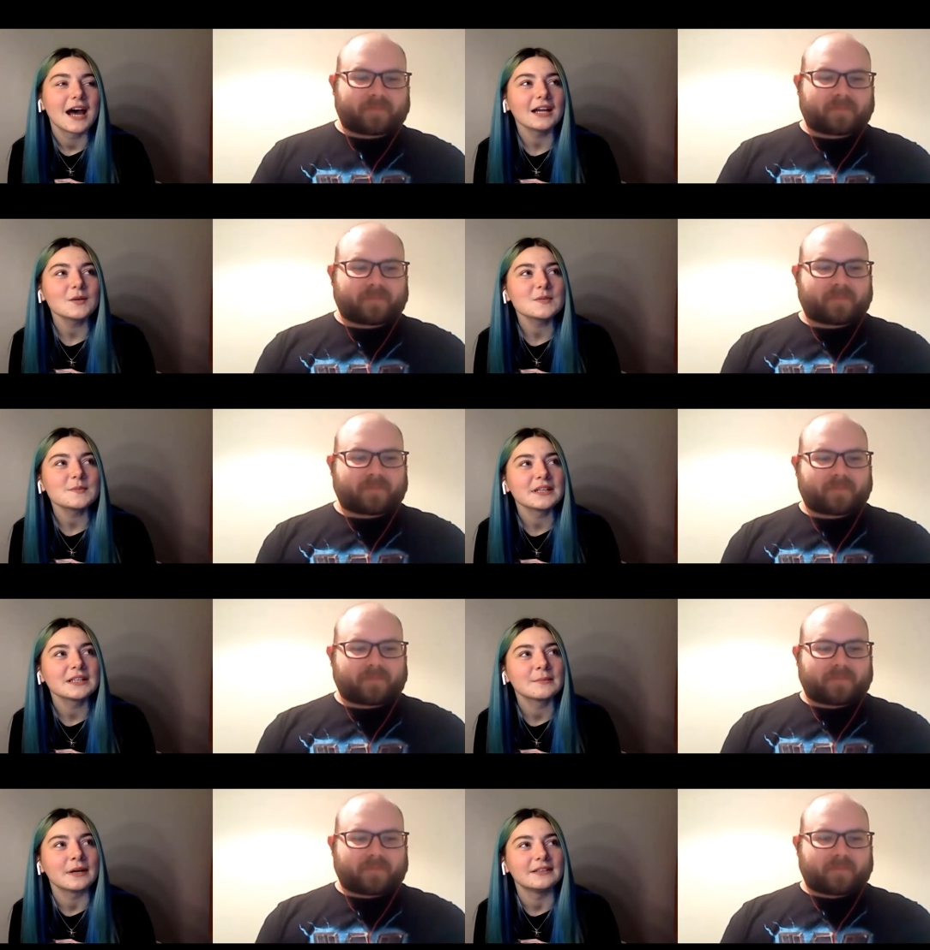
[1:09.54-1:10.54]
Speaker 1: I think it was
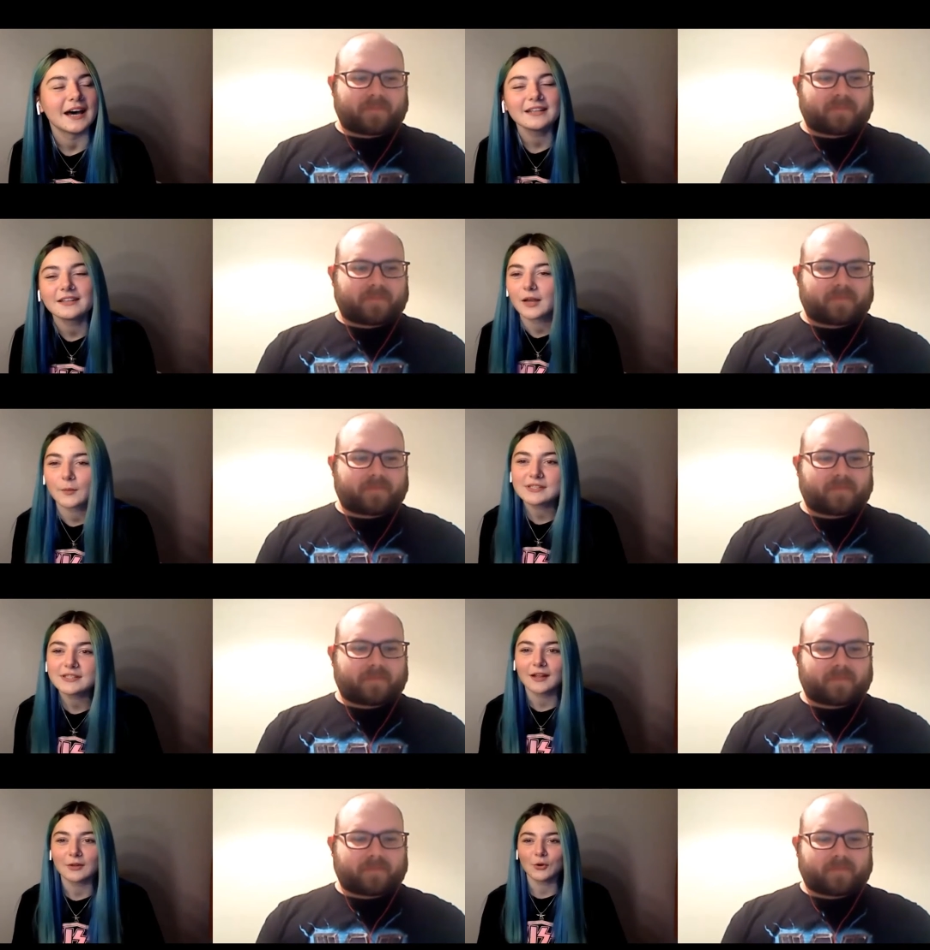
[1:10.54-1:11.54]
mainly my dad. Like, it
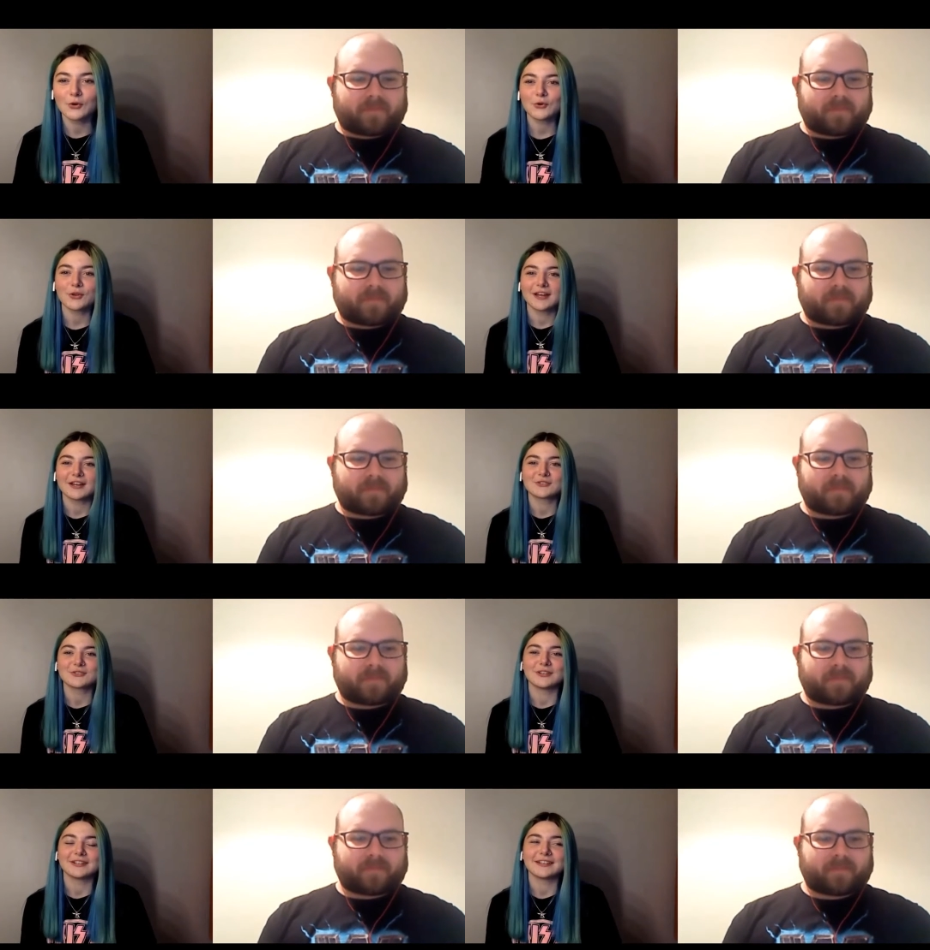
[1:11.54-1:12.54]
wasn't that long ago that I
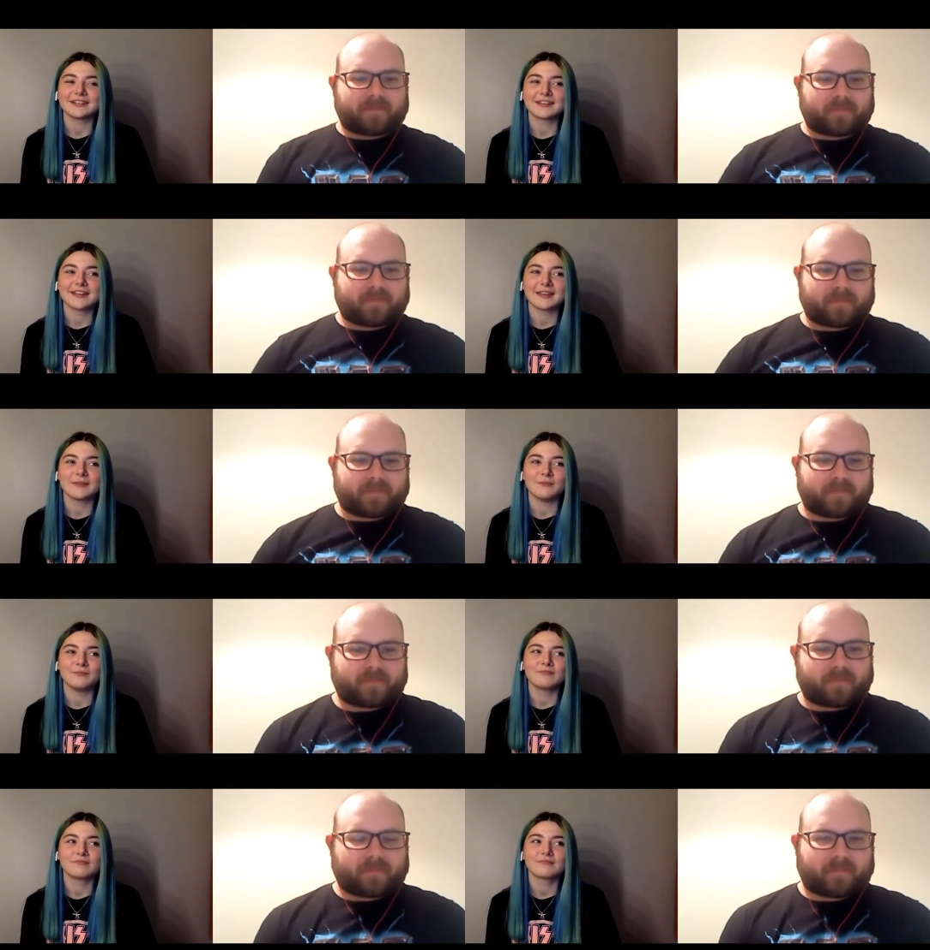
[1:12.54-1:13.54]
actually got into
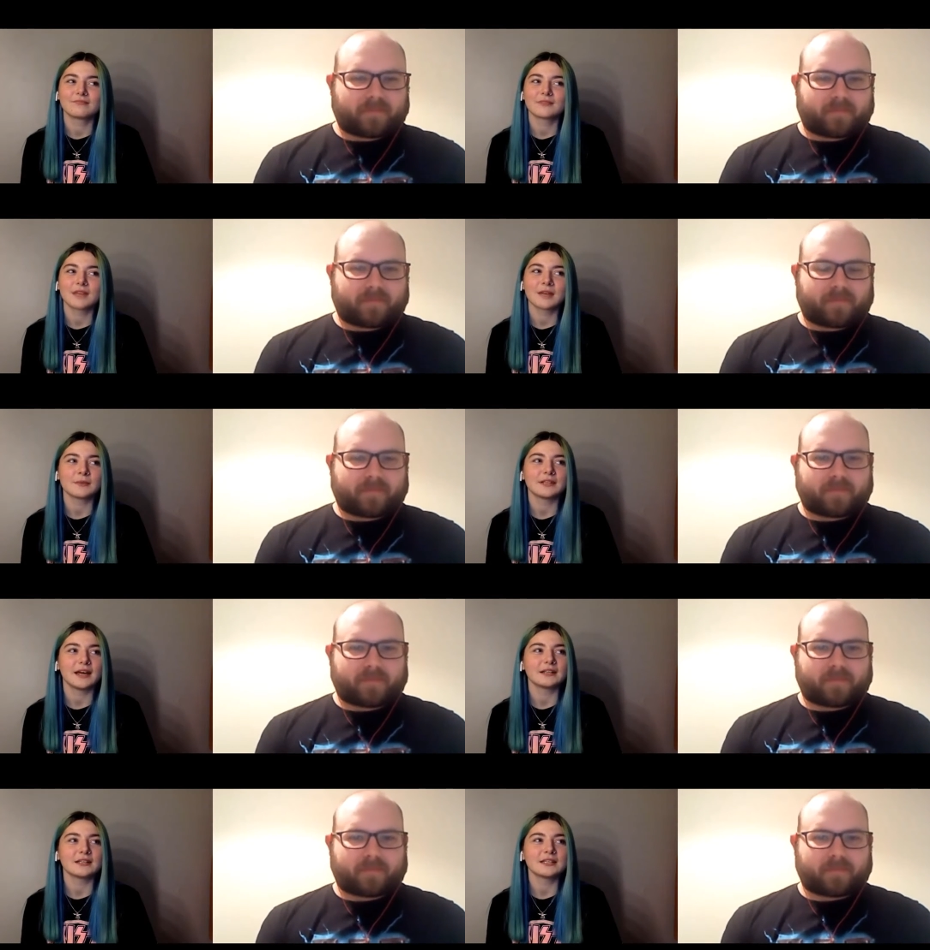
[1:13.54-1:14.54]
it. I think my
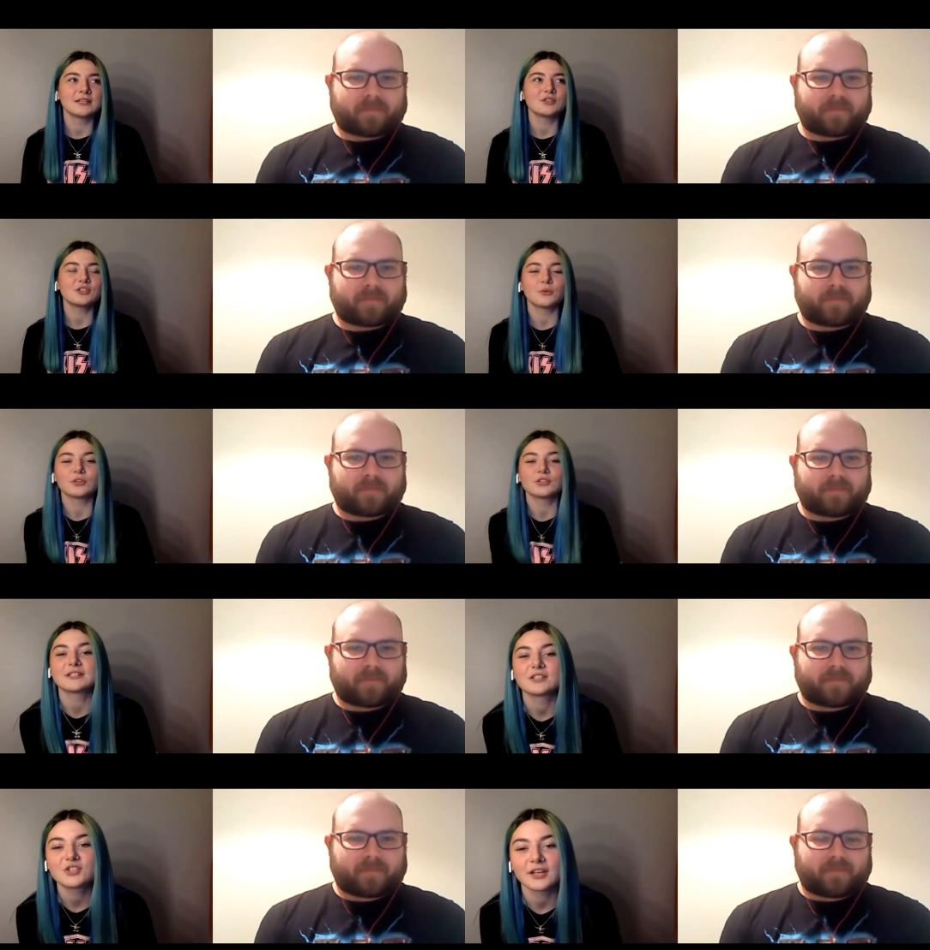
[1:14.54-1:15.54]
dad, he used to watch it
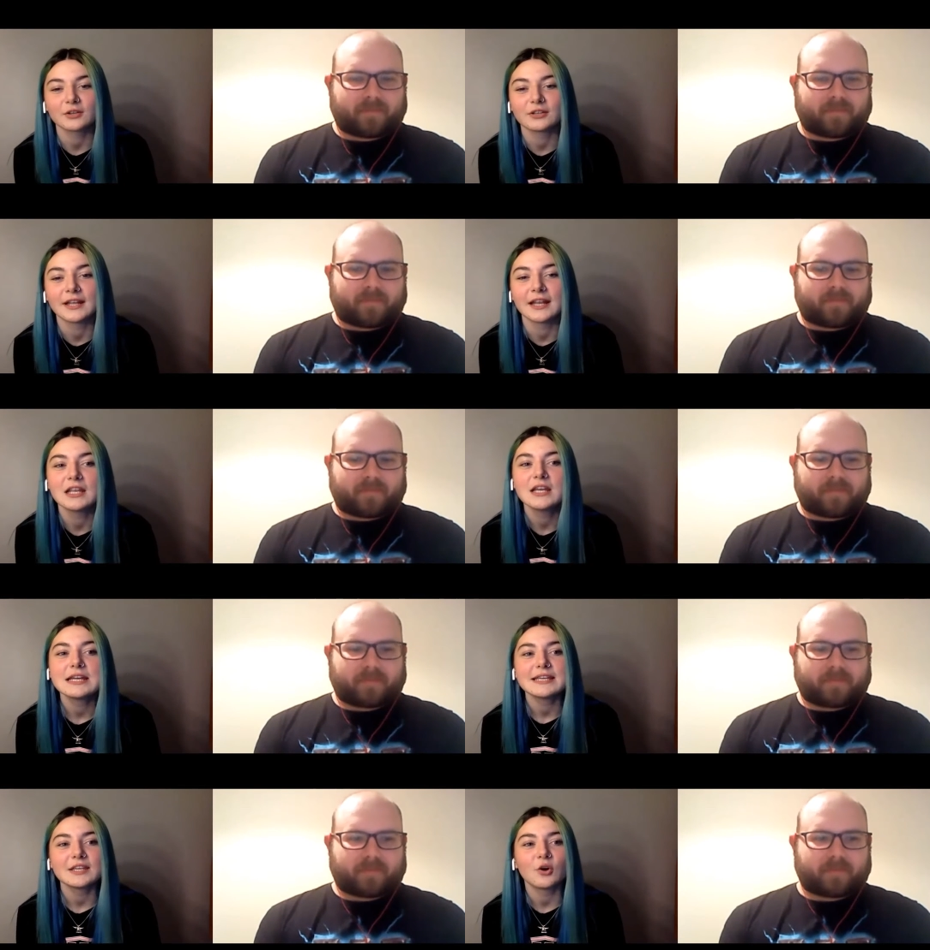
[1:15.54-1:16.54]
as a child, and then
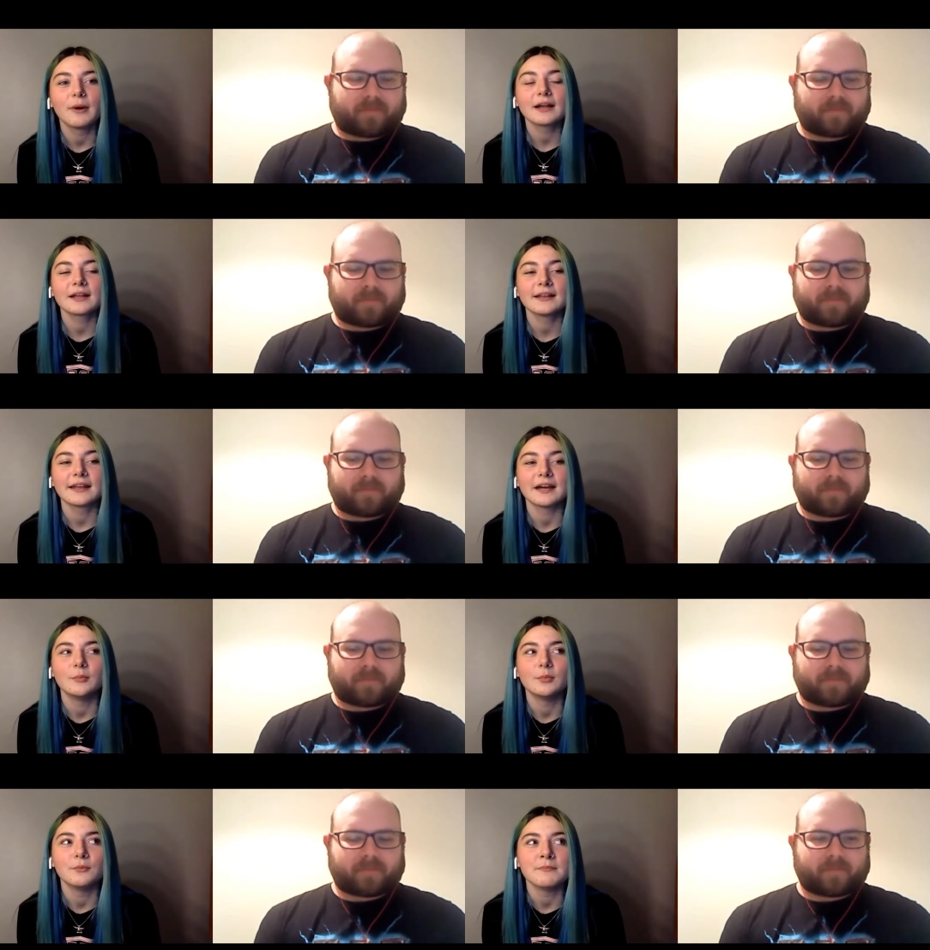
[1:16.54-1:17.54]
he got back into it at
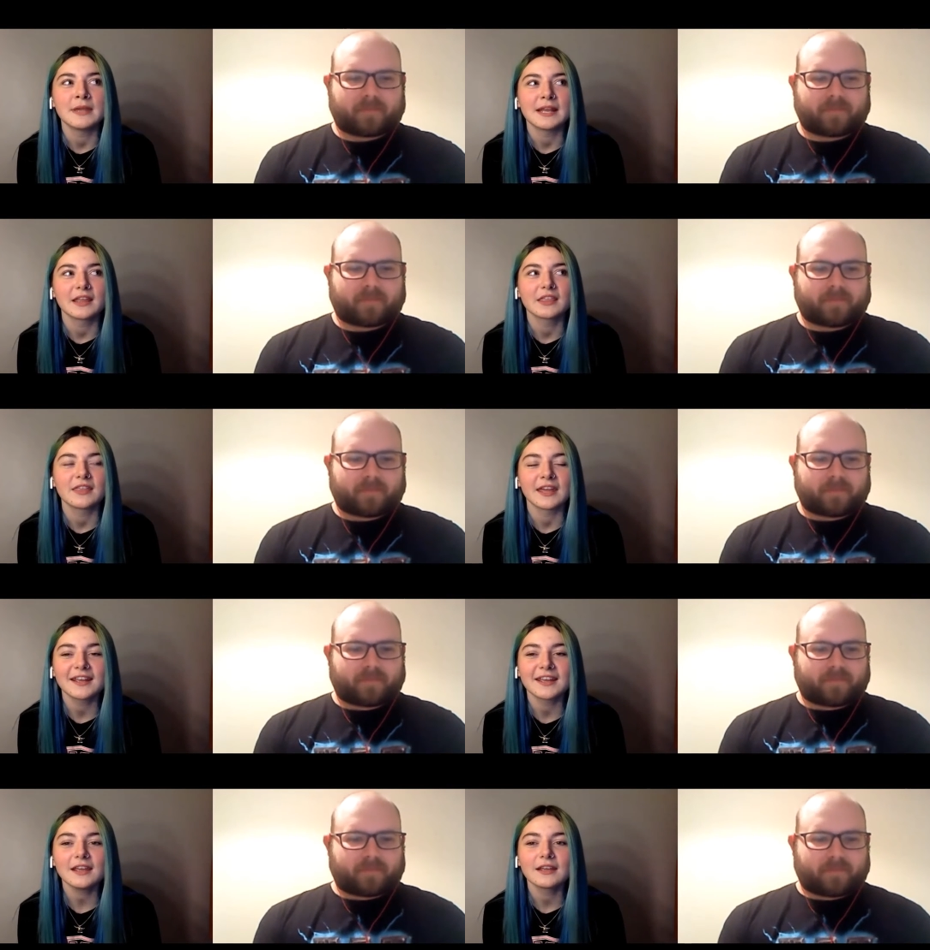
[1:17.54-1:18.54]
about Mania
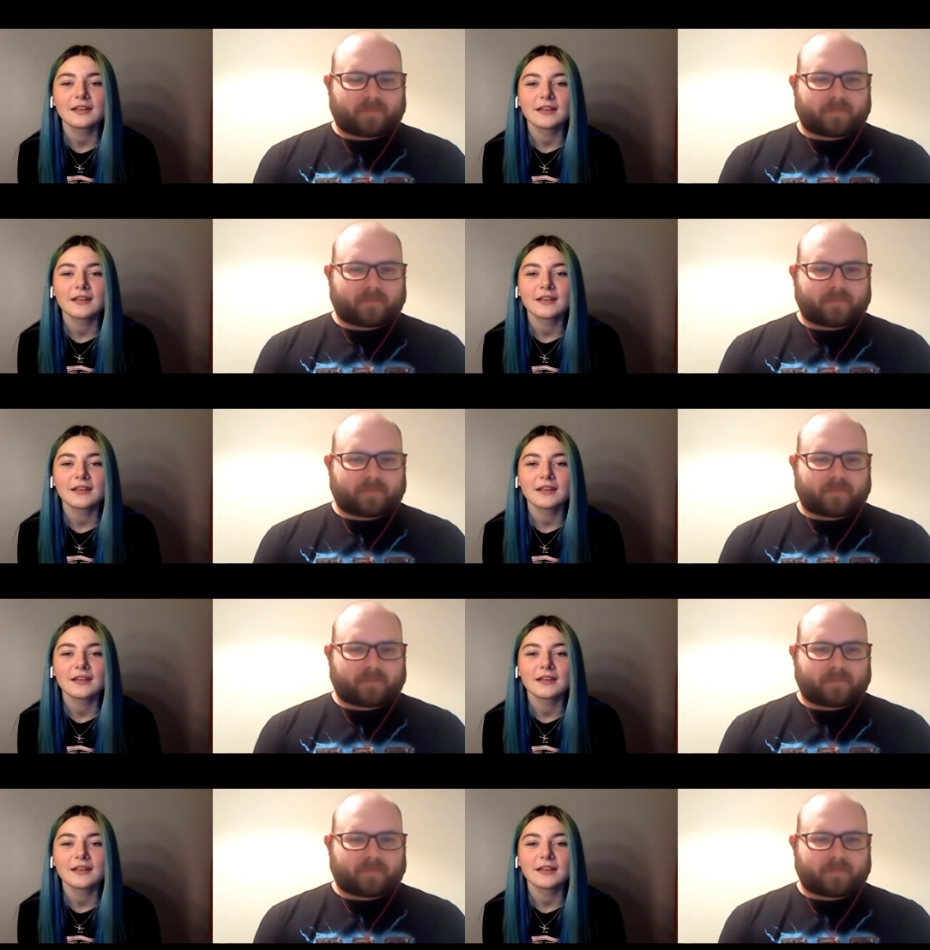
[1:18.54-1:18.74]
30.